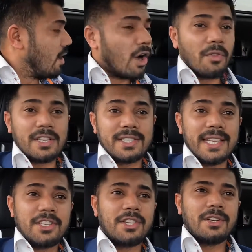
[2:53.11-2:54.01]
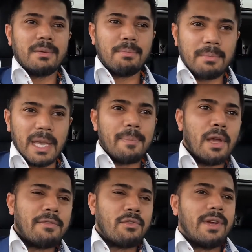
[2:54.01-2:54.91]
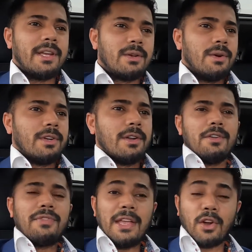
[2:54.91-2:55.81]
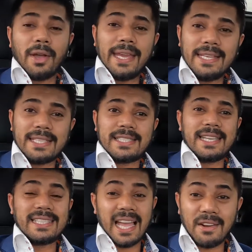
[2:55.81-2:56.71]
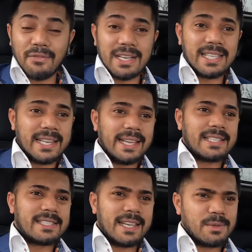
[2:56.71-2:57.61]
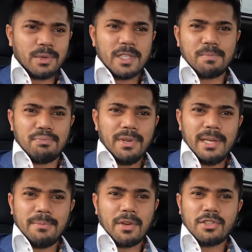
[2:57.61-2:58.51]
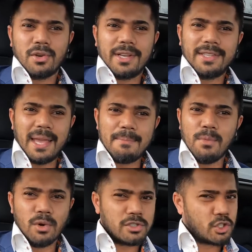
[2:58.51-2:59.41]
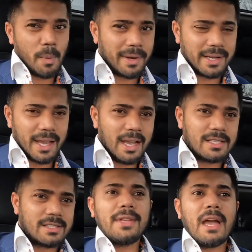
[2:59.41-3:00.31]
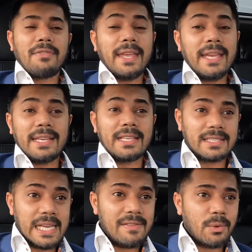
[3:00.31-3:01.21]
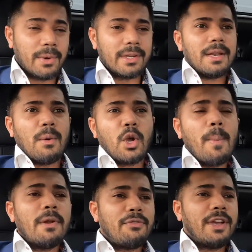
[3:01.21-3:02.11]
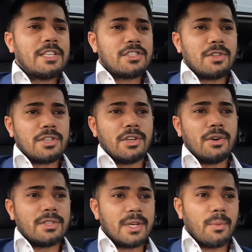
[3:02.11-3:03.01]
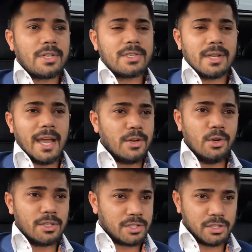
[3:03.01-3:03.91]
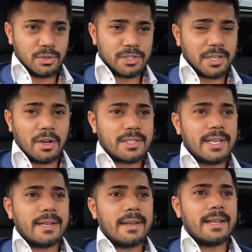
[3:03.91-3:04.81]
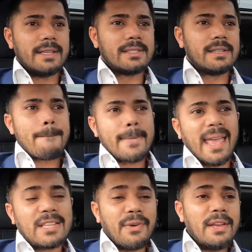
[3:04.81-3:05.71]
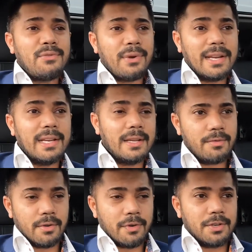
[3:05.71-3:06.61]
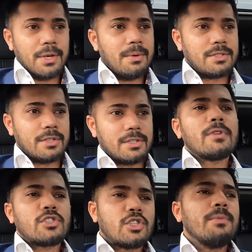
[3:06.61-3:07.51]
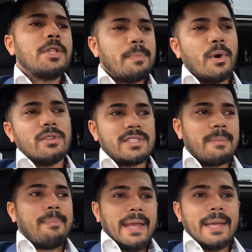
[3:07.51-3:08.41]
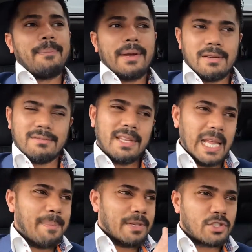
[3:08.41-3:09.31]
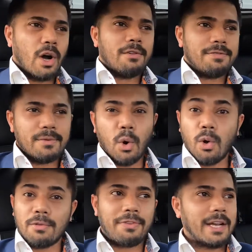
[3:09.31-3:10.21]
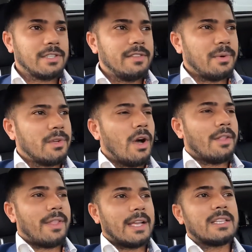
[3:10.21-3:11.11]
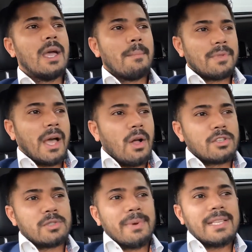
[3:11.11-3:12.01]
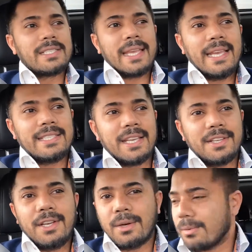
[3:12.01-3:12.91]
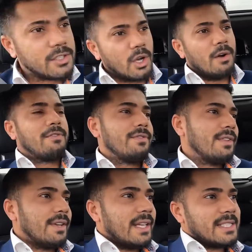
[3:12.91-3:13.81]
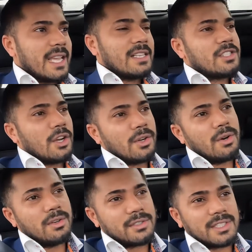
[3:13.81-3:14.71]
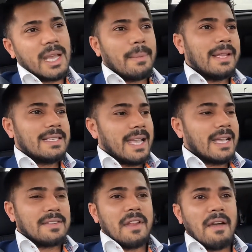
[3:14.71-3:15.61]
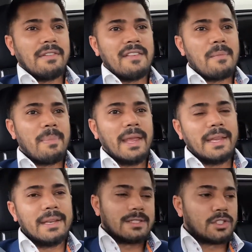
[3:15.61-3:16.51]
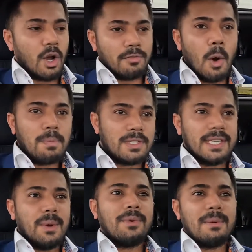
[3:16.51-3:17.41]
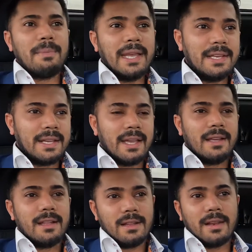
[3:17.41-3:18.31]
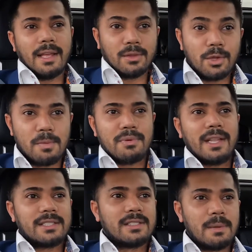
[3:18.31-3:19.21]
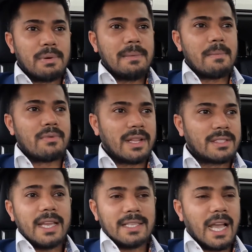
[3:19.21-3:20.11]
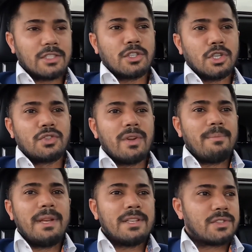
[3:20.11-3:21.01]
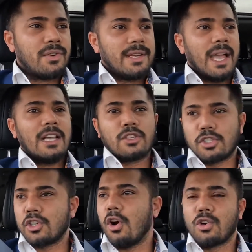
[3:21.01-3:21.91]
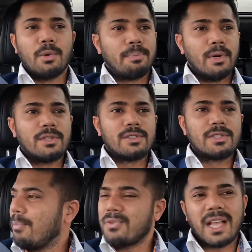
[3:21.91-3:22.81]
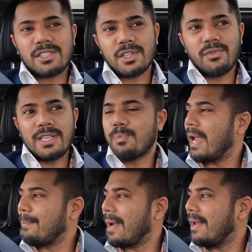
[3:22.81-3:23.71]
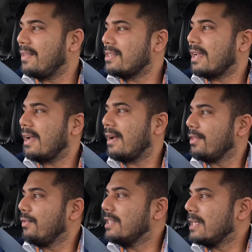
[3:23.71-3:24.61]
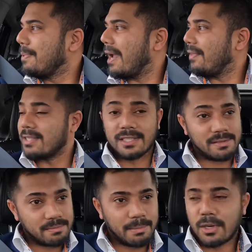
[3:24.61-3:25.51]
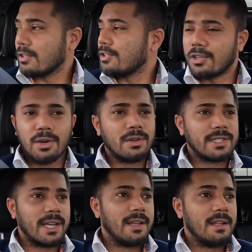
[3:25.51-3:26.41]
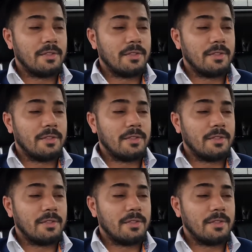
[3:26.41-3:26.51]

on the stitching, bit of perforated going on. You've then got heated seats and ventilated seats, which is brilliant because you don't get that in most top-end cars. Then you have the heated steering wheel. couple of features on the Toyota which I noticed as soon as I got in is it's very friendly for users. Some of the buttons are a little bit sort of old-fashioned, if you want to call it that, but that also means it's easy to use. Sort of the Nissan, Toyotas, the Japanese cars have never been as sort of up-to-date with the media like the other brands, the premium brands. Yes, it has got touchscreen media screen, it has got shortcut buttons, but that's not the reason why you're buying this car. The reason you're buying this is because it's Toyota.